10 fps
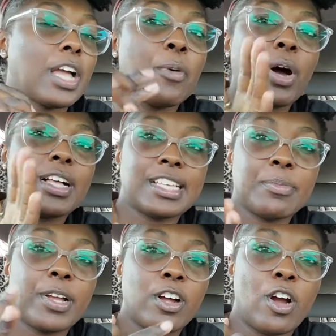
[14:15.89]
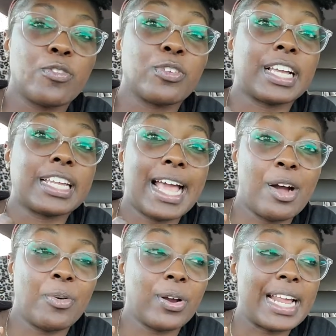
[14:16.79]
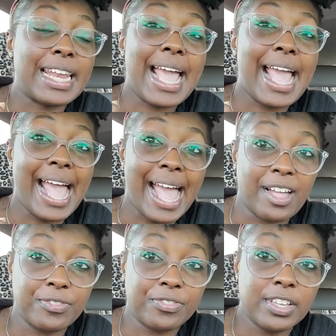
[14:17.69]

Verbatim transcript: well, I sat in my car for like an hour and a half.